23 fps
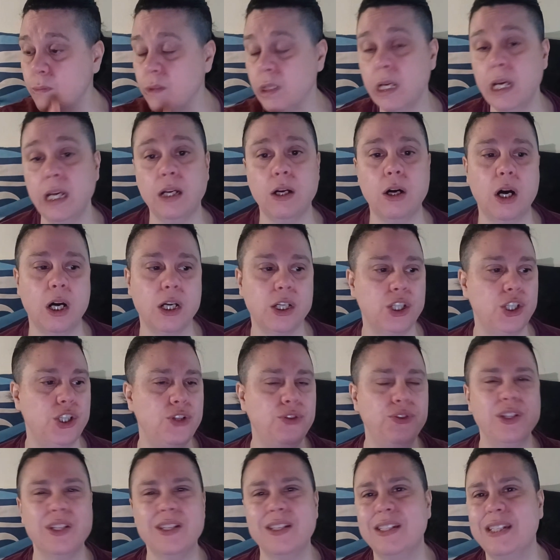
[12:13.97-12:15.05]
It causes you
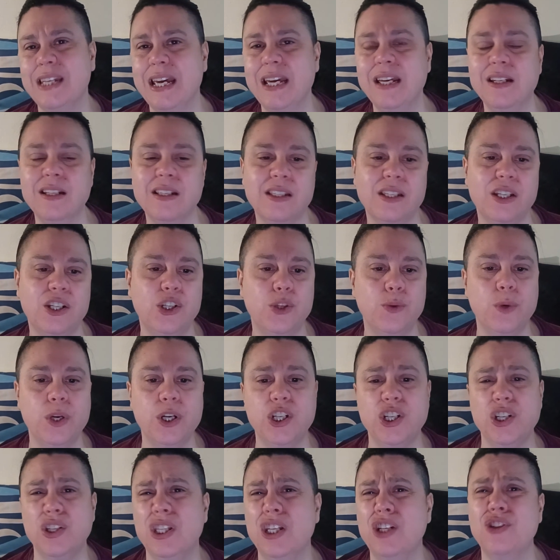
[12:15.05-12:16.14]
to stay in a
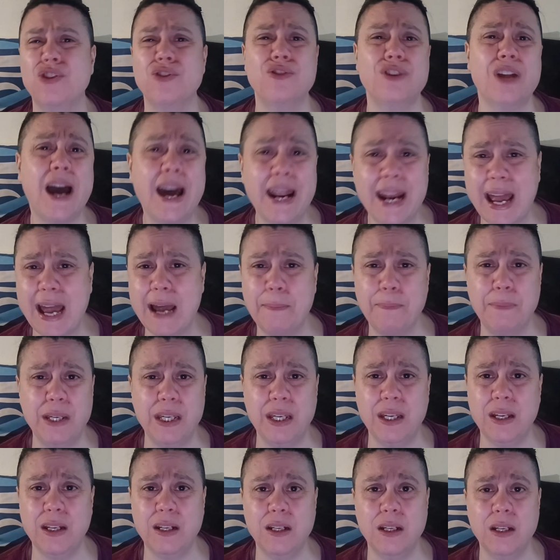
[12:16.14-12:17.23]
situation that you're not happy
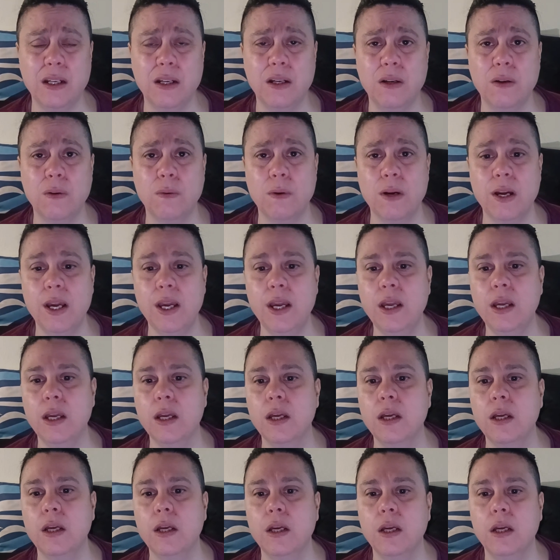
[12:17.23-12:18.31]
in, right?
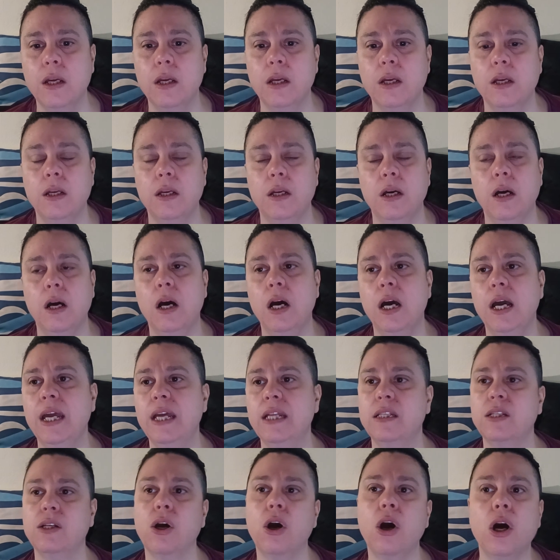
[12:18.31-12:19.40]

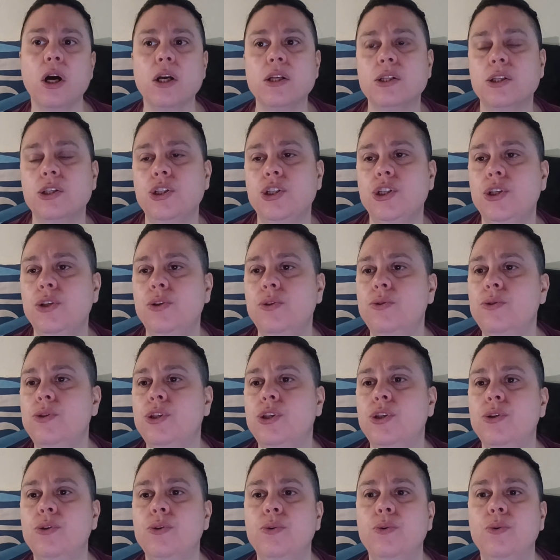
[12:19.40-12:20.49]
It causes you
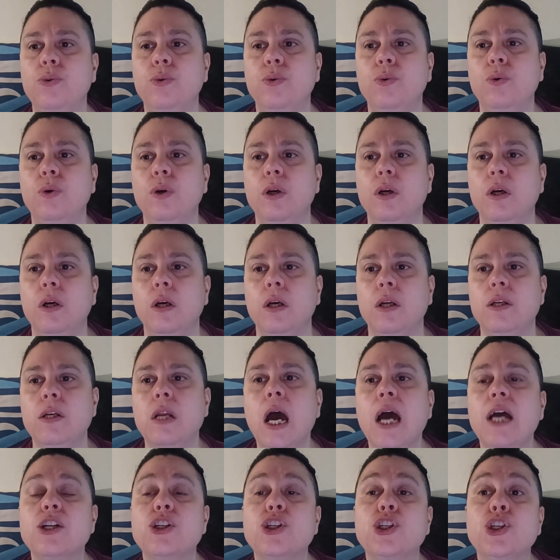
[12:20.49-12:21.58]
to
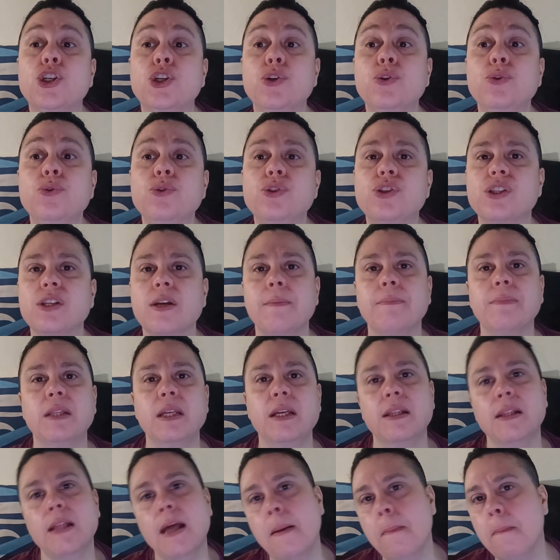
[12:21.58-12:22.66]
not choose
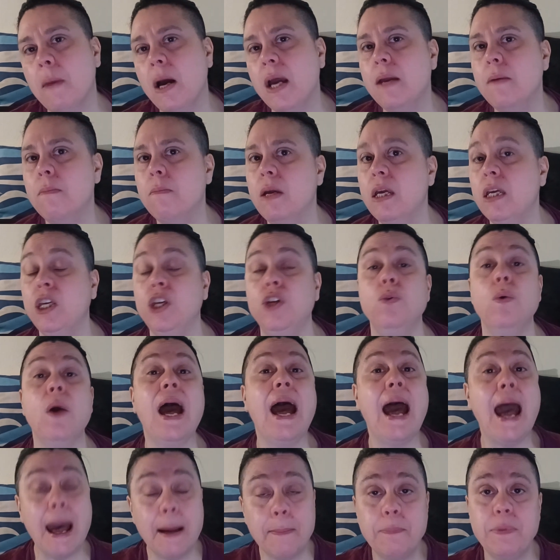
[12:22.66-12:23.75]
something that might make you
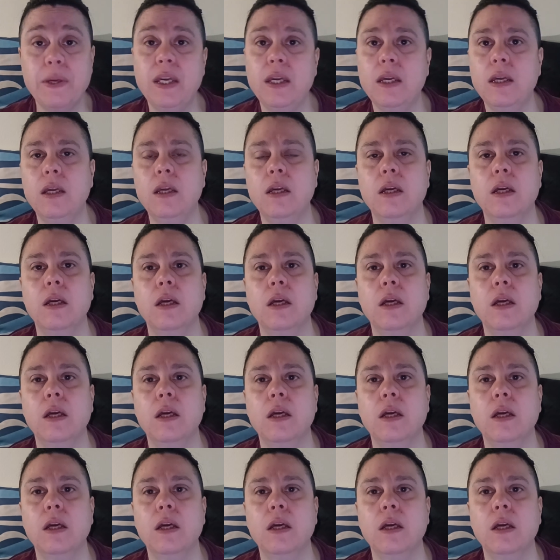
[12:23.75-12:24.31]
happy,